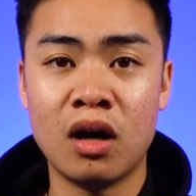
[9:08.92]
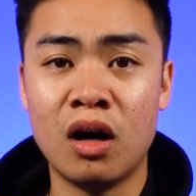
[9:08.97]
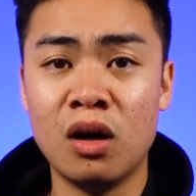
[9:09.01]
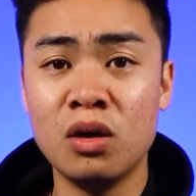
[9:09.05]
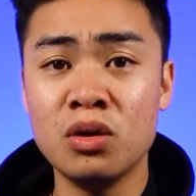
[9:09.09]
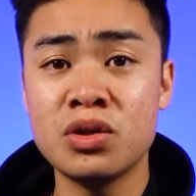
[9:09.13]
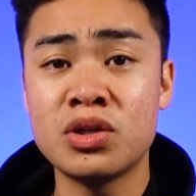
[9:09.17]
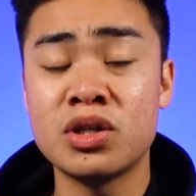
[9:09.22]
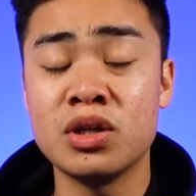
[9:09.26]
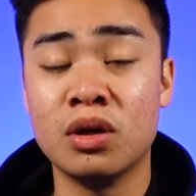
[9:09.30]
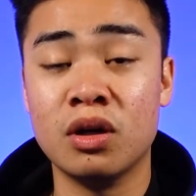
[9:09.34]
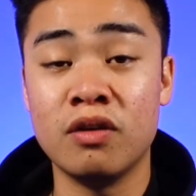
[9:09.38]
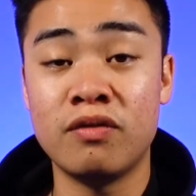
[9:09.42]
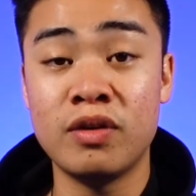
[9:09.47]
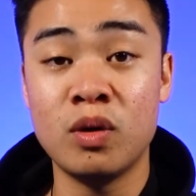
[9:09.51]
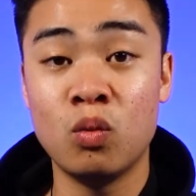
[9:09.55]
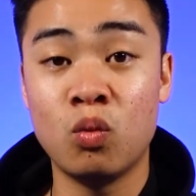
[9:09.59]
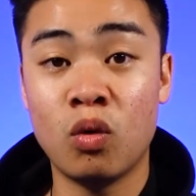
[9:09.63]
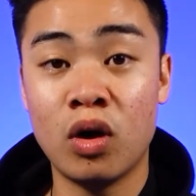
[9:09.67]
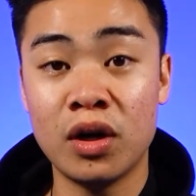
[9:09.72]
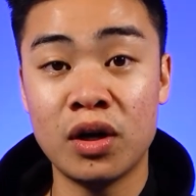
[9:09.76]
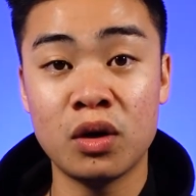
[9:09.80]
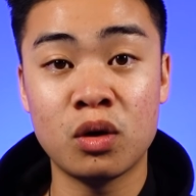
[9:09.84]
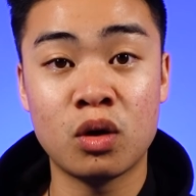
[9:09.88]
Also, if you
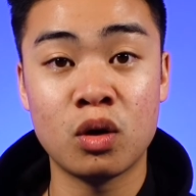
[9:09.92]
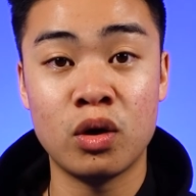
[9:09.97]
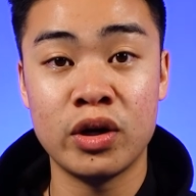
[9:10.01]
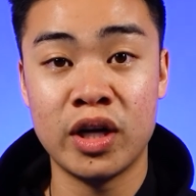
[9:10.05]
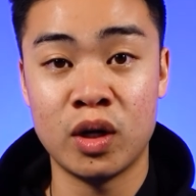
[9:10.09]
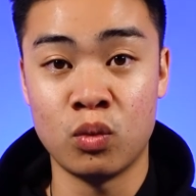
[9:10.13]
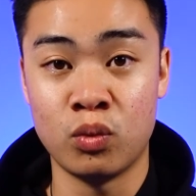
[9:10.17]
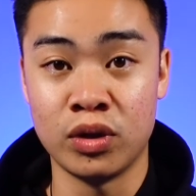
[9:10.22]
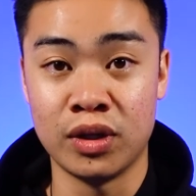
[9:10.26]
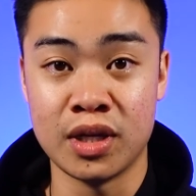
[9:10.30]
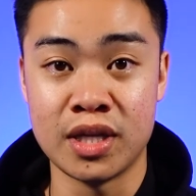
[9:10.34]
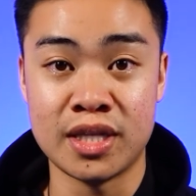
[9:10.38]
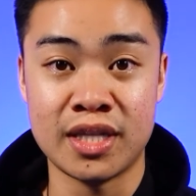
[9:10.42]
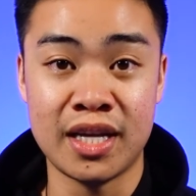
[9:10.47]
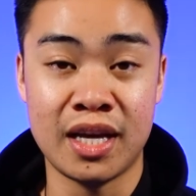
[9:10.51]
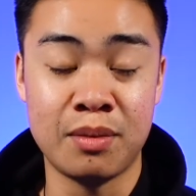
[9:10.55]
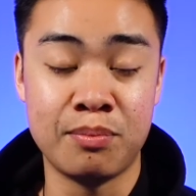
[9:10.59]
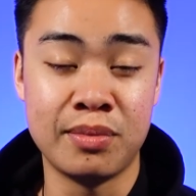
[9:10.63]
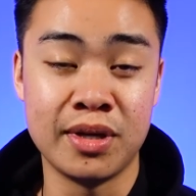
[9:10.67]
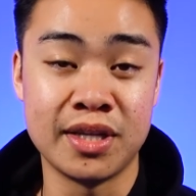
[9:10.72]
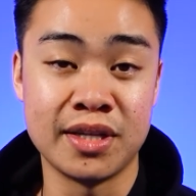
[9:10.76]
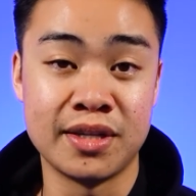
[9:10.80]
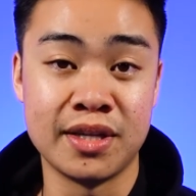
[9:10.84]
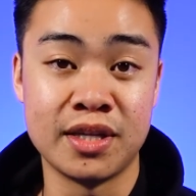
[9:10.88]
wanna grow your real
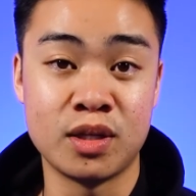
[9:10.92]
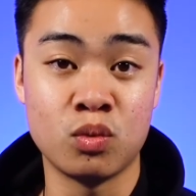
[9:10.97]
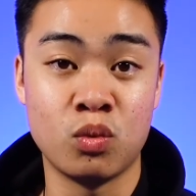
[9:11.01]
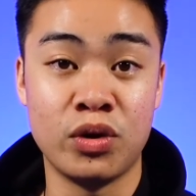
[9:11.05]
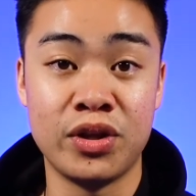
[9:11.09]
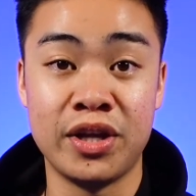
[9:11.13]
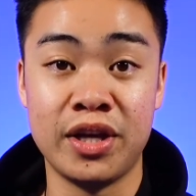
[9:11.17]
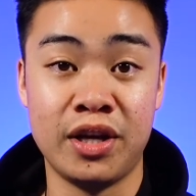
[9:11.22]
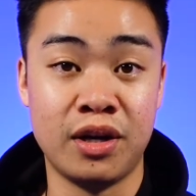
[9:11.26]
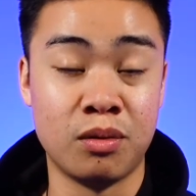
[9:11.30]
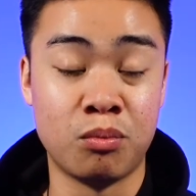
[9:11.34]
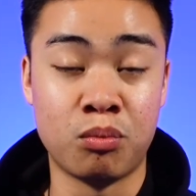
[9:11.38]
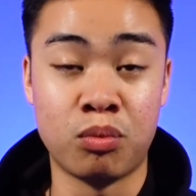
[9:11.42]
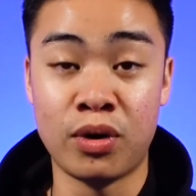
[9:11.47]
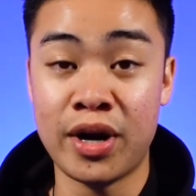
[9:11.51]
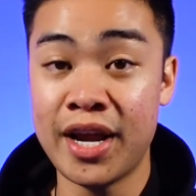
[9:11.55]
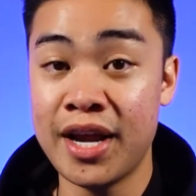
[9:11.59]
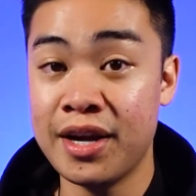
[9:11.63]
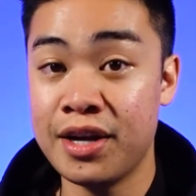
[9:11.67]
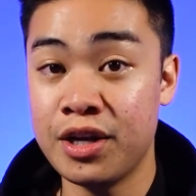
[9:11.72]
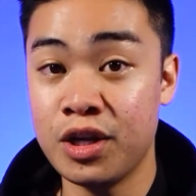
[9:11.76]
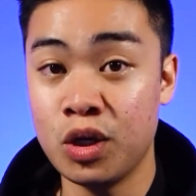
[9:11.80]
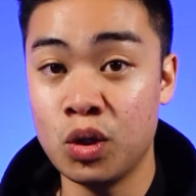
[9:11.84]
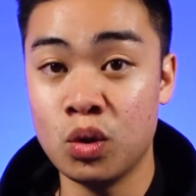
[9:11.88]
estate business, whether you're
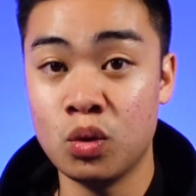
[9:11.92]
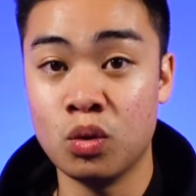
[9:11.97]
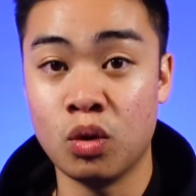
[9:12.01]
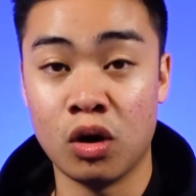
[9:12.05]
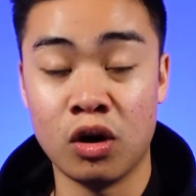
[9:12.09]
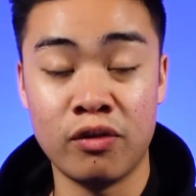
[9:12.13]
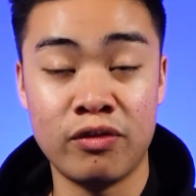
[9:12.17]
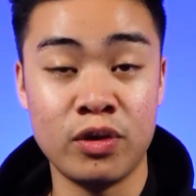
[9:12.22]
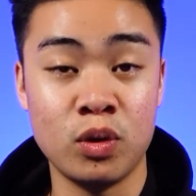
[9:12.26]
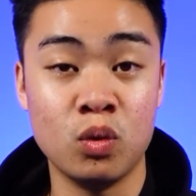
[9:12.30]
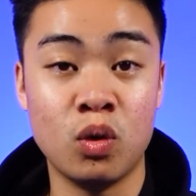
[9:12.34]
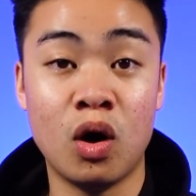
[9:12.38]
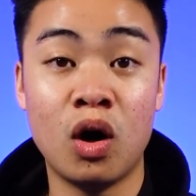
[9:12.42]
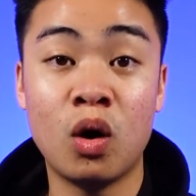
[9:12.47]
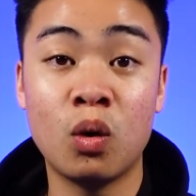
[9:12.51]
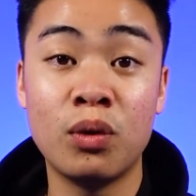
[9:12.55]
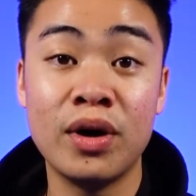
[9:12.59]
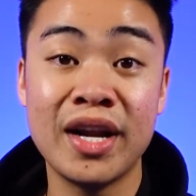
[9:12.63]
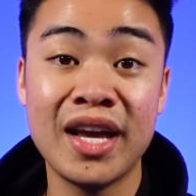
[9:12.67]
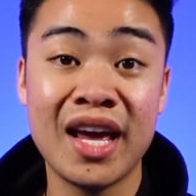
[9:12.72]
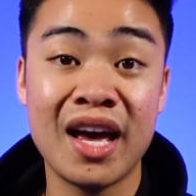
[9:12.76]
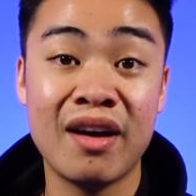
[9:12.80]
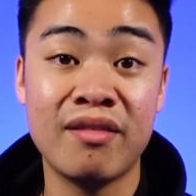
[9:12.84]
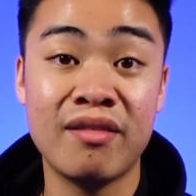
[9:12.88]
brand new or if you
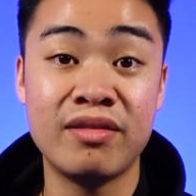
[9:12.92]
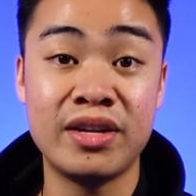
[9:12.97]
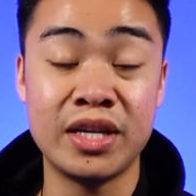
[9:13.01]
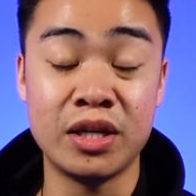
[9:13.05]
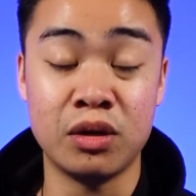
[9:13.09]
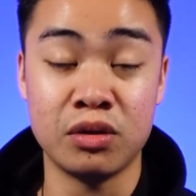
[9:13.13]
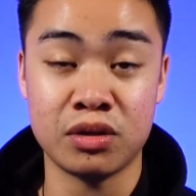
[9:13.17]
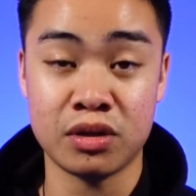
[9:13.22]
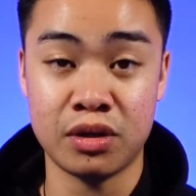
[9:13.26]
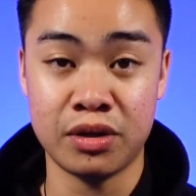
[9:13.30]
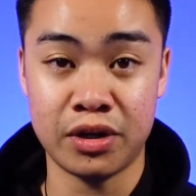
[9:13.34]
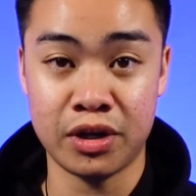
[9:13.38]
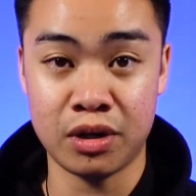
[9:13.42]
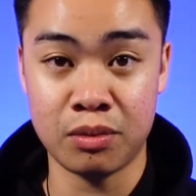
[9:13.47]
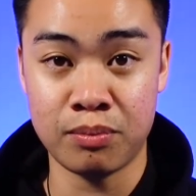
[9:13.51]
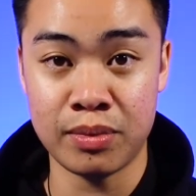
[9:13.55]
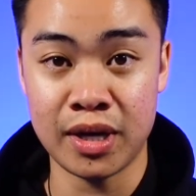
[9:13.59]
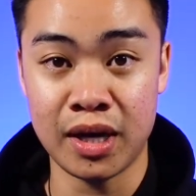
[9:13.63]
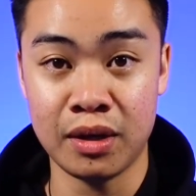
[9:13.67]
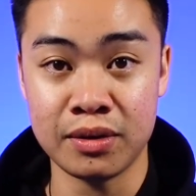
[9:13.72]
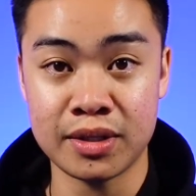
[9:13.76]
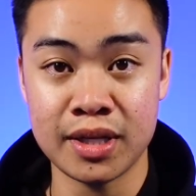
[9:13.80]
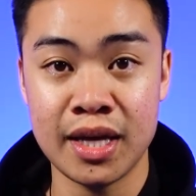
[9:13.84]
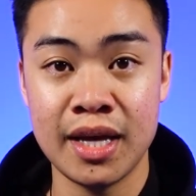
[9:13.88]
already have deals under your
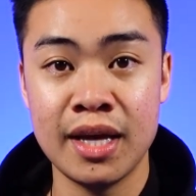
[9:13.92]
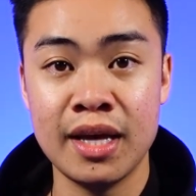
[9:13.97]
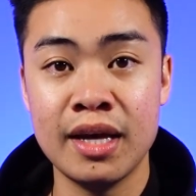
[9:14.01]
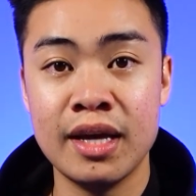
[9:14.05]
belt,